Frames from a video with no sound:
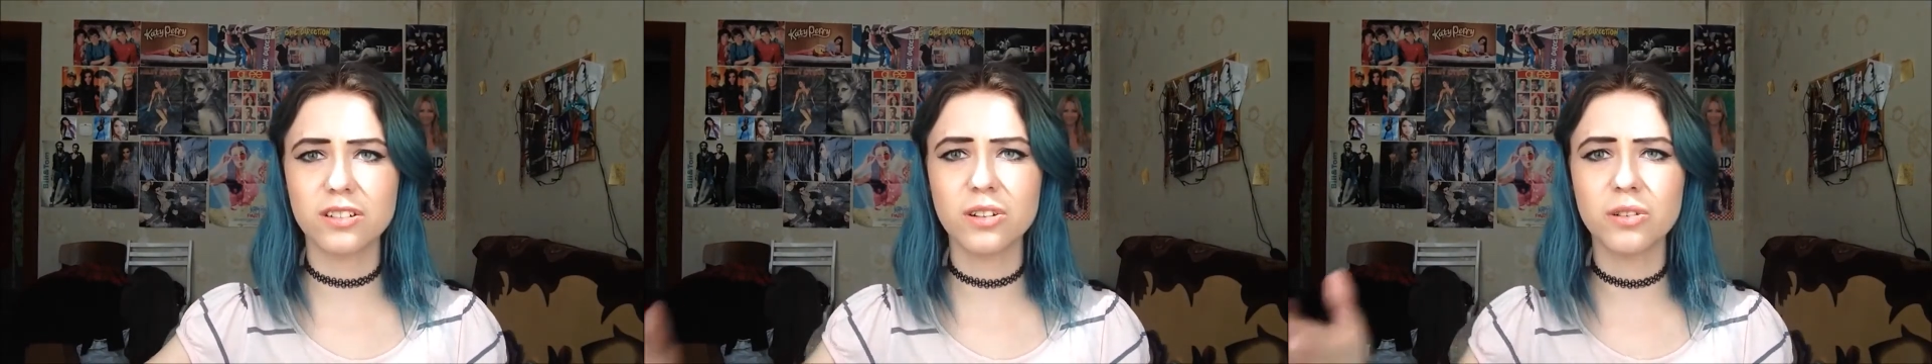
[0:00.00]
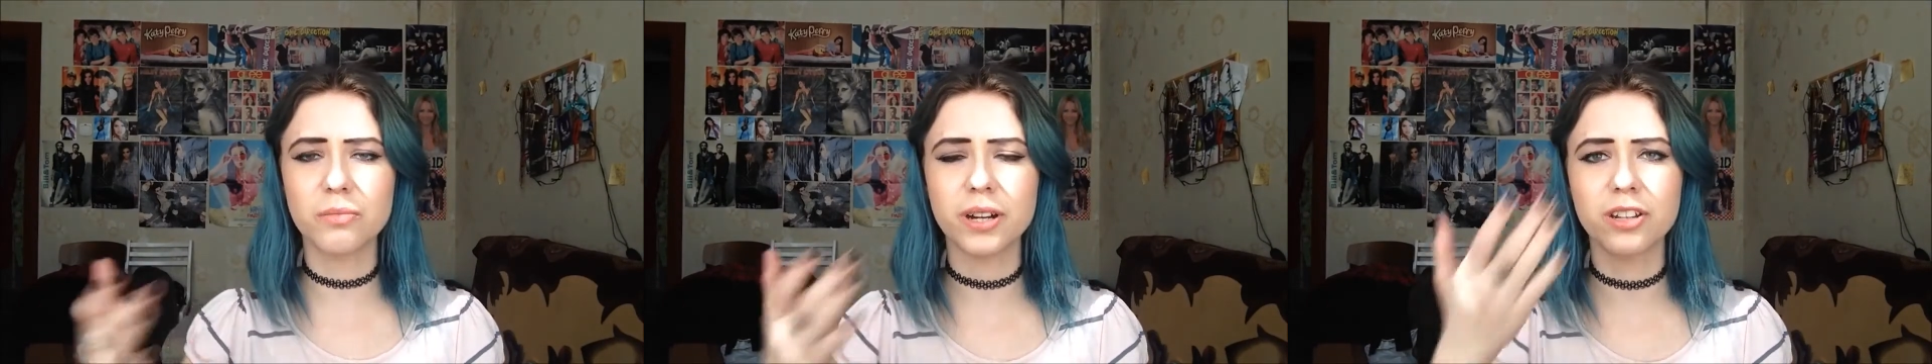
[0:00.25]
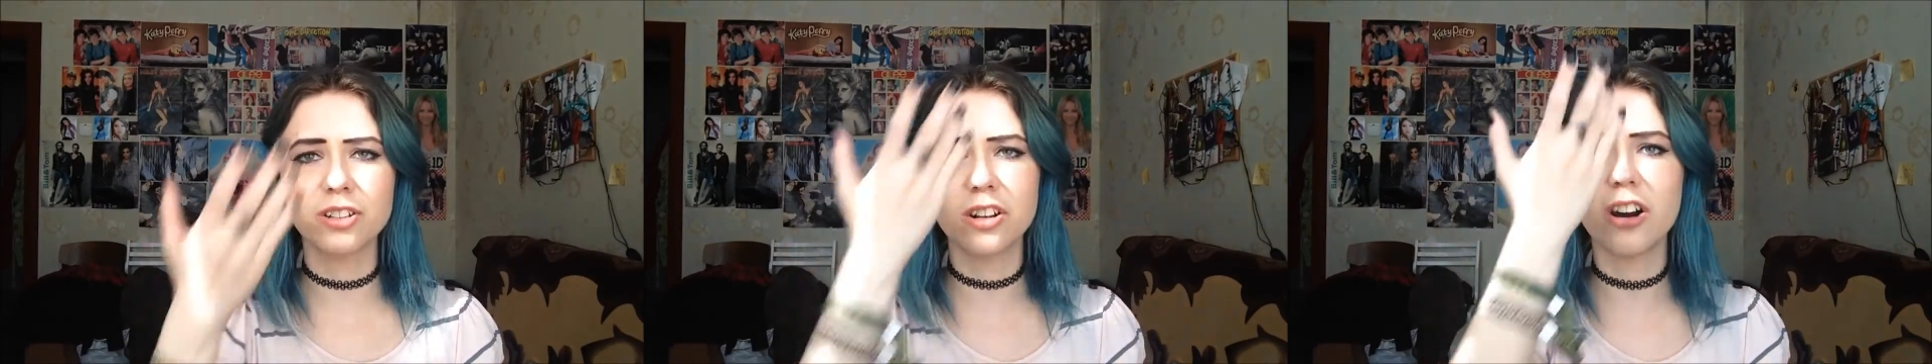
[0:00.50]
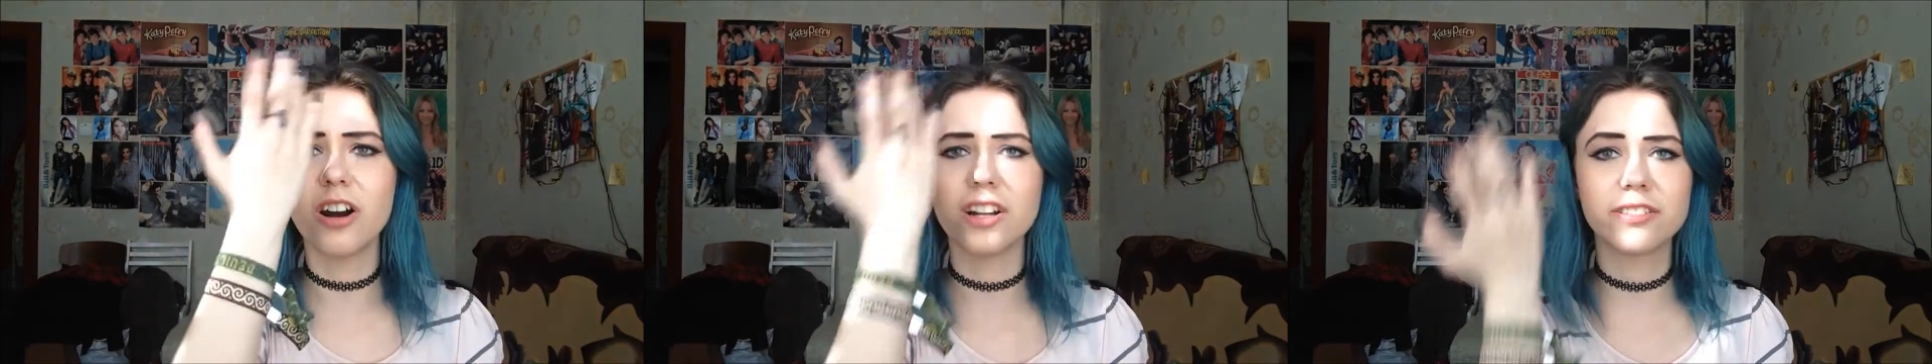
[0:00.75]
Oh my
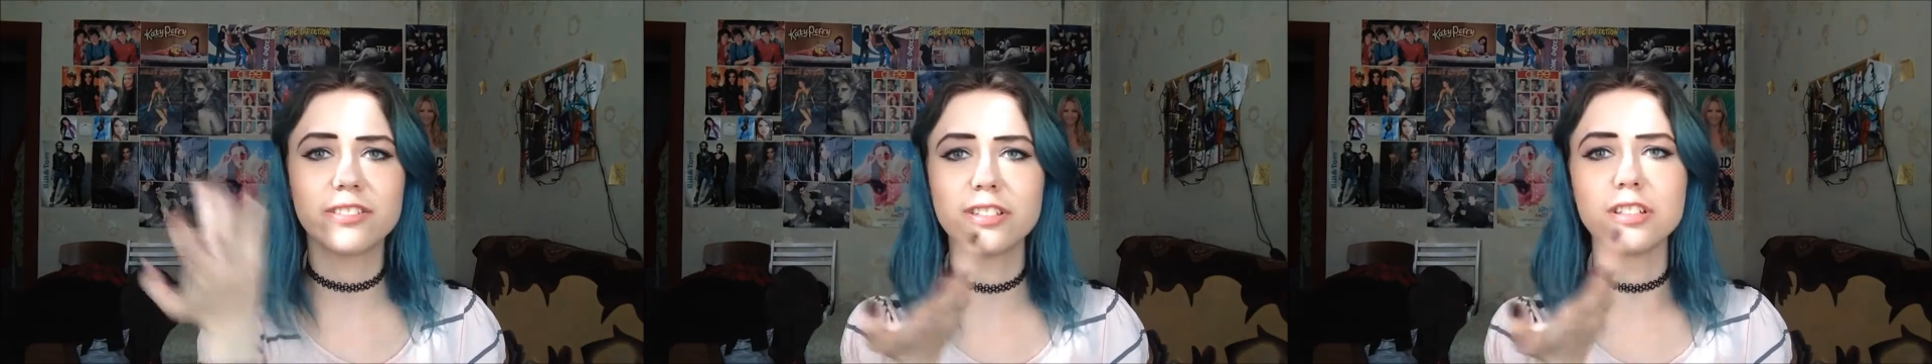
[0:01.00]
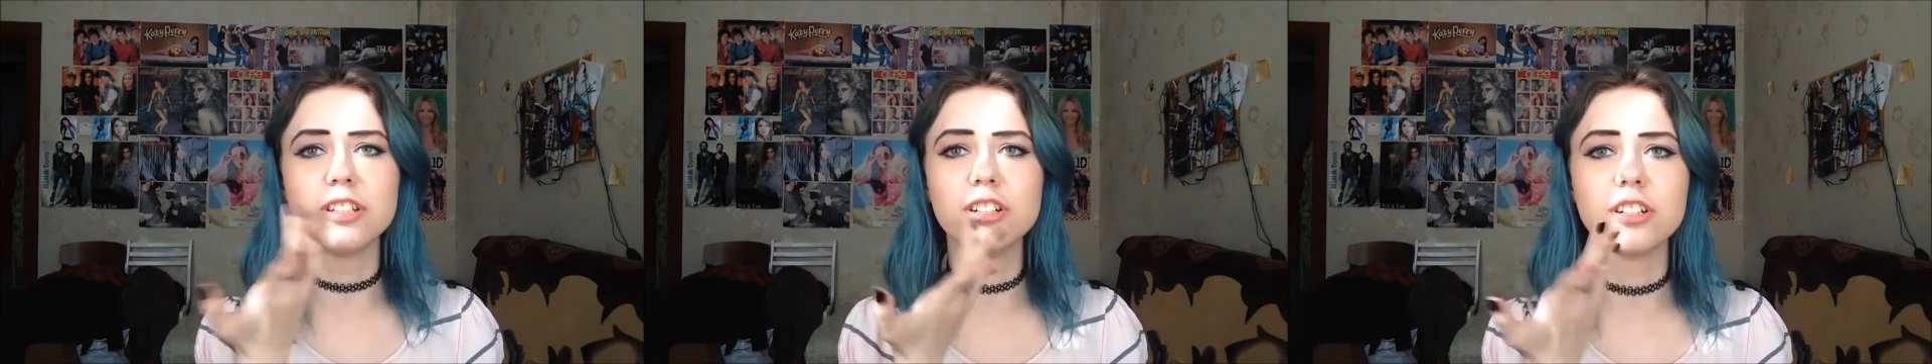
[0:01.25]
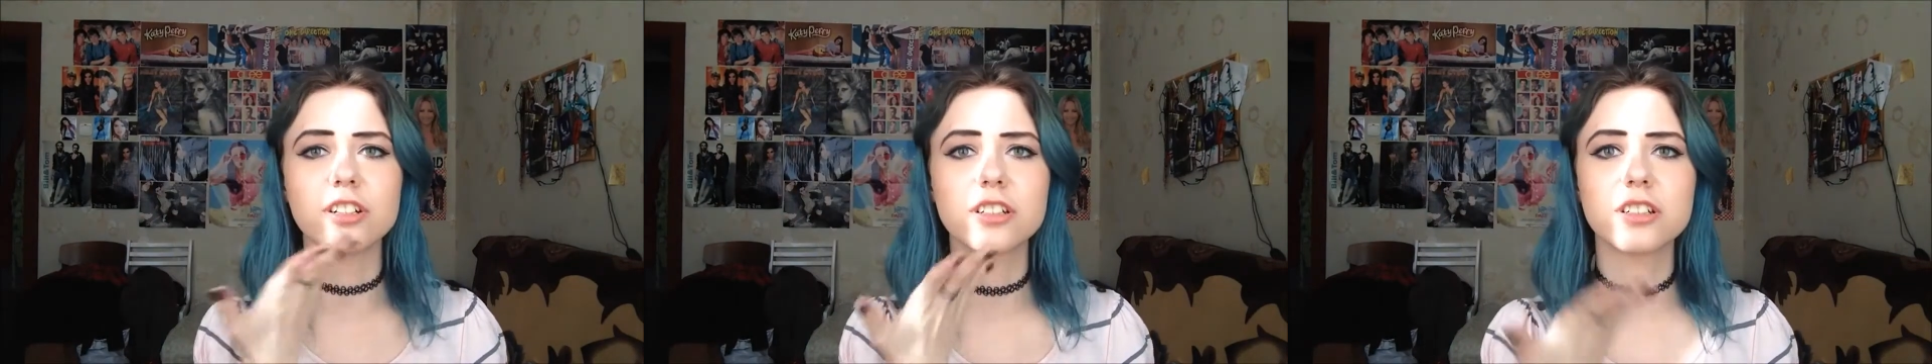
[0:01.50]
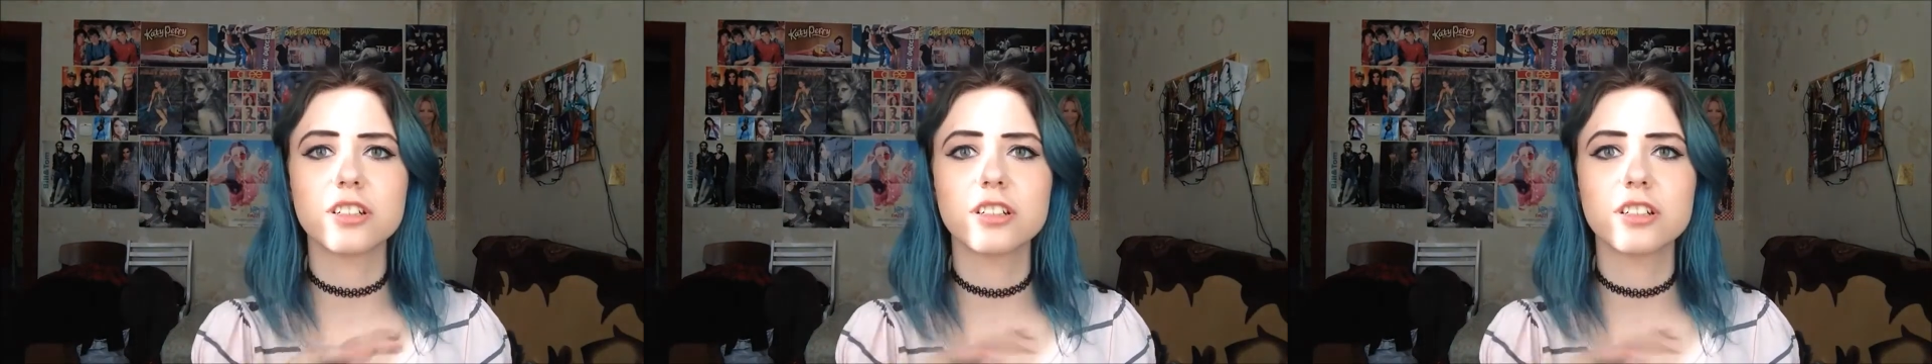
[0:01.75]
god, look.